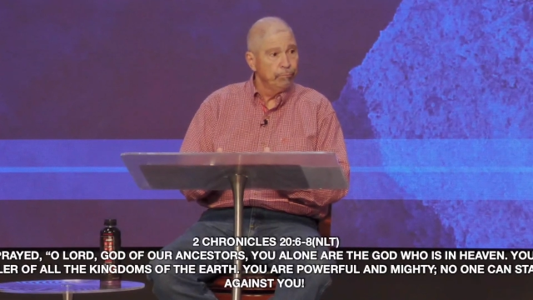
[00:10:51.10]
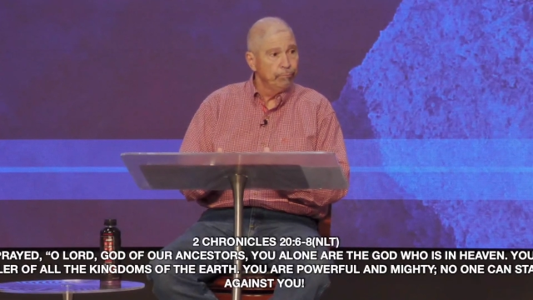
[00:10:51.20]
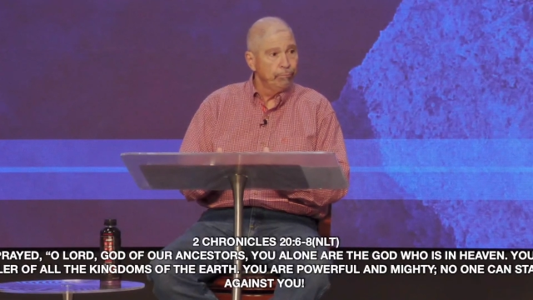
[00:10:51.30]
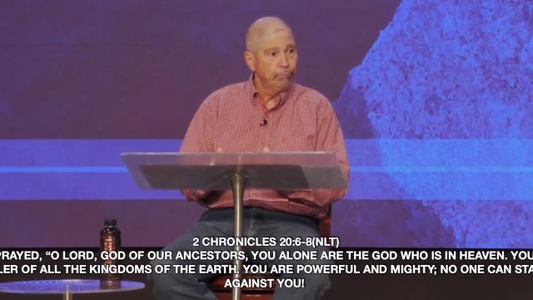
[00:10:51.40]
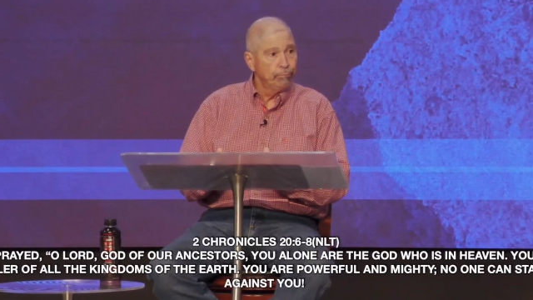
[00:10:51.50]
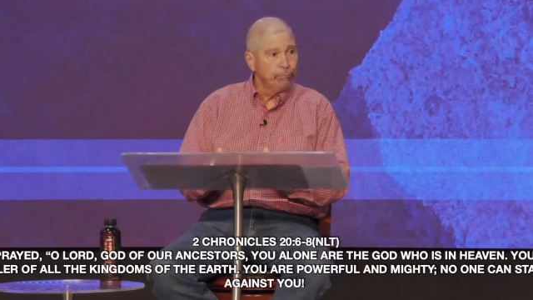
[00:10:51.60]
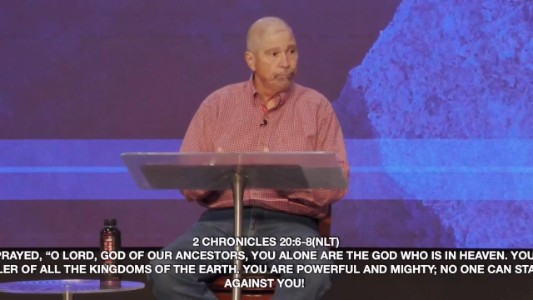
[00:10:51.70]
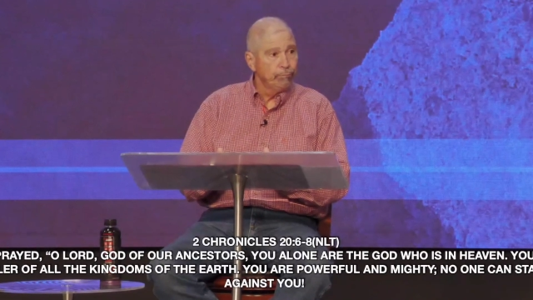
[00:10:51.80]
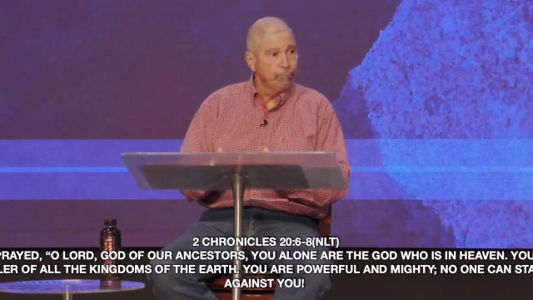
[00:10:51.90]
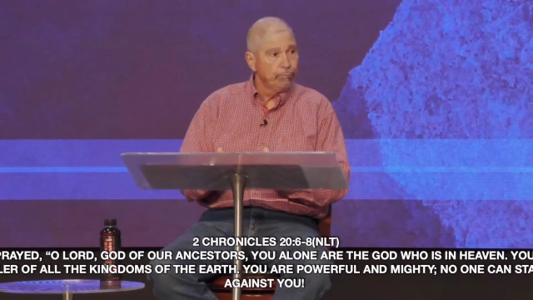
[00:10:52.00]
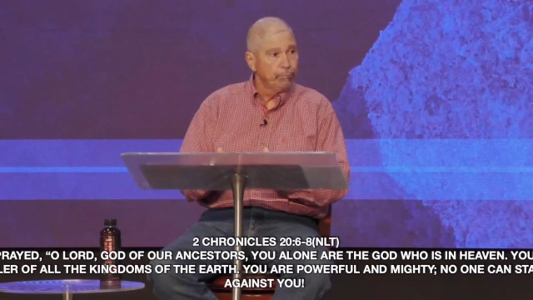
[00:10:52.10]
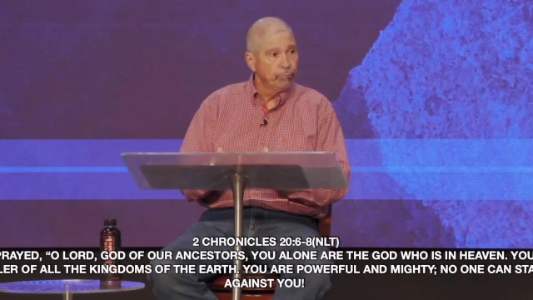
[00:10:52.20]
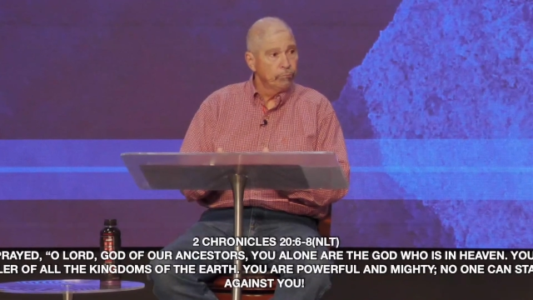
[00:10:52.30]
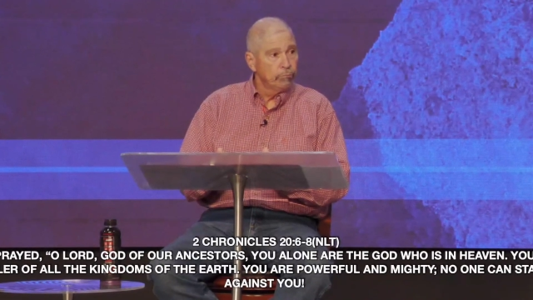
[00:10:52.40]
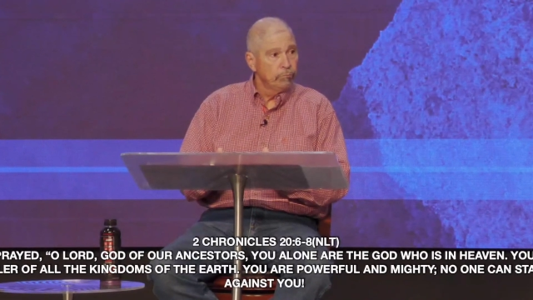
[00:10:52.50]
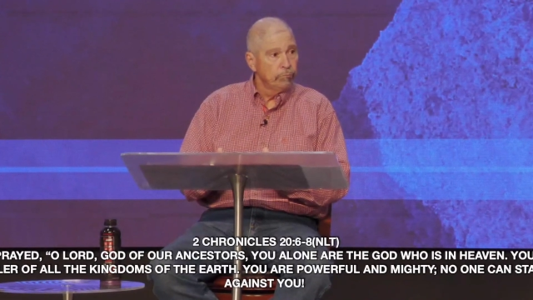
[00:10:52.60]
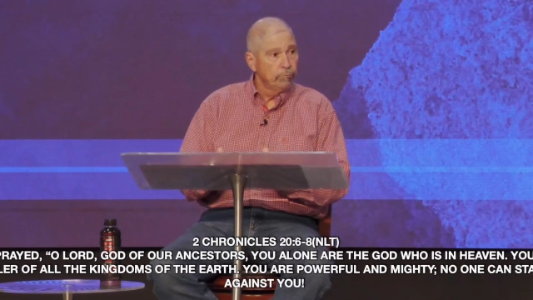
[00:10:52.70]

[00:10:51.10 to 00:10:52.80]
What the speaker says: [no speech]